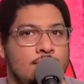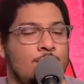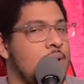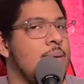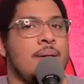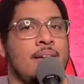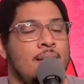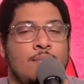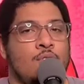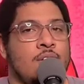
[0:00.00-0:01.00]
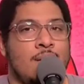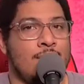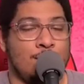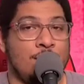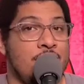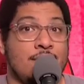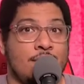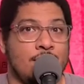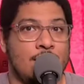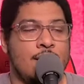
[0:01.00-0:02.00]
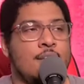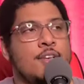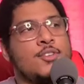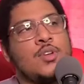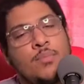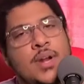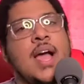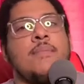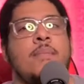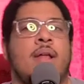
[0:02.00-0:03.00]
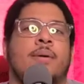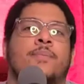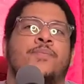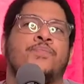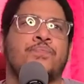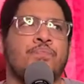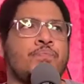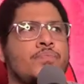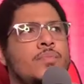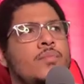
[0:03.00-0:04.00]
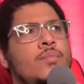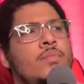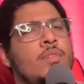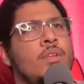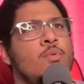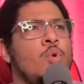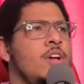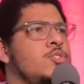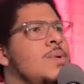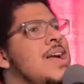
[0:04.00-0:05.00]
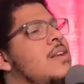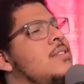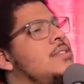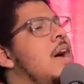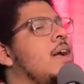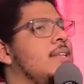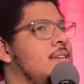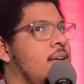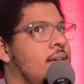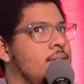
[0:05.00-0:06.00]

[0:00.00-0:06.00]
We're not making a Mortal Kombat movie ever. So I'm pretty hyped about it. What else we got on the docket today?